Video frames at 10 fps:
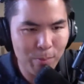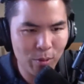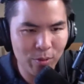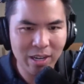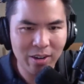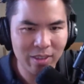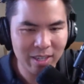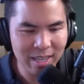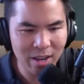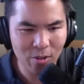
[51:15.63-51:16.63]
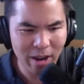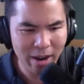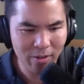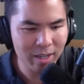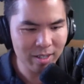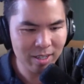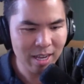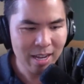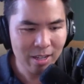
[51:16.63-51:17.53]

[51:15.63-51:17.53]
important thinker in these other areas.